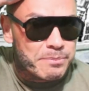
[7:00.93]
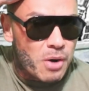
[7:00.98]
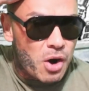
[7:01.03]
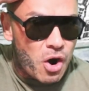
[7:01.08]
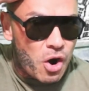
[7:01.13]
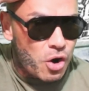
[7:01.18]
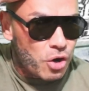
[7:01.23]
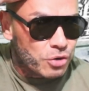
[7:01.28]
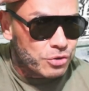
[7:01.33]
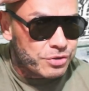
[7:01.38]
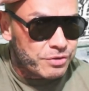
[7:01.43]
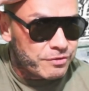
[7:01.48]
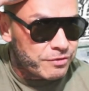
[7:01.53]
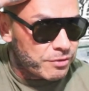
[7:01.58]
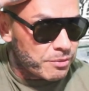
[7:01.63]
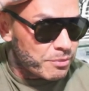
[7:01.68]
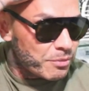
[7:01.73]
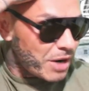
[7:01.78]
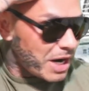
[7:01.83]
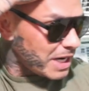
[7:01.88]
bald
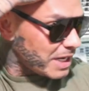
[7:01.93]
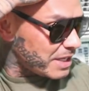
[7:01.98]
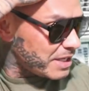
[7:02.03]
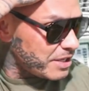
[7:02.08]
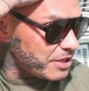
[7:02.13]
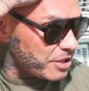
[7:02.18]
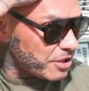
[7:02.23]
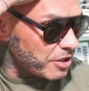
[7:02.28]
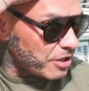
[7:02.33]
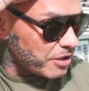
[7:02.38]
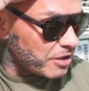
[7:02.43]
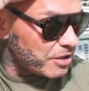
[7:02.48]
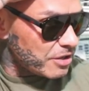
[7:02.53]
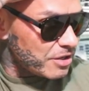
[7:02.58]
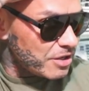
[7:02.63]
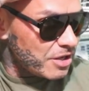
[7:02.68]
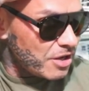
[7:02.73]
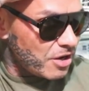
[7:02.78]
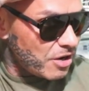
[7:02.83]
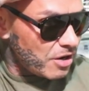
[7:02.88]
from right here.
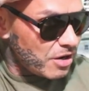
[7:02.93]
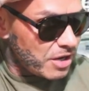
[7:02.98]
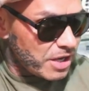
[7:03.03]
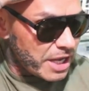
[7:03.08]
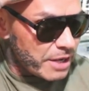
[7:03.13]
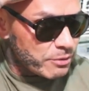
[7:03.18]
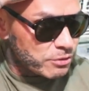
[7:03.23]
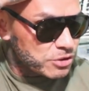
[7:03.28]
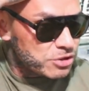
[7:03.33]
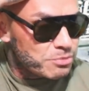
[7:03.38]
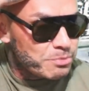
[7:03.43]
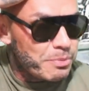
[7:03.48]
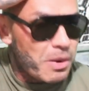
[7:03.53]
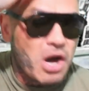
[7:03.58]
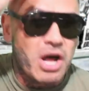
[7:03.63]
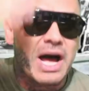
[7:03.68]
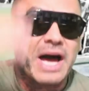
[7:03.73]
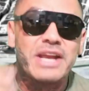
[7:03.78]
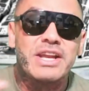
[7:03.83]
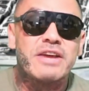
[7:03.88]
It was
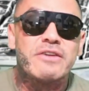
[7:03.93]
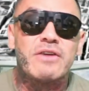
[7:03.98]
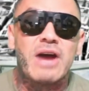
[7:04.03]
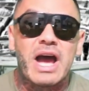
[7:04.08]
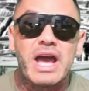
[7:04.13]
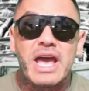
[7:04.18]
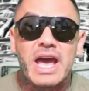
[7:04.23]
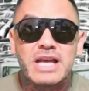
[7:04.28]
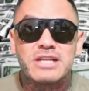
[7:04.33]
bald. I never I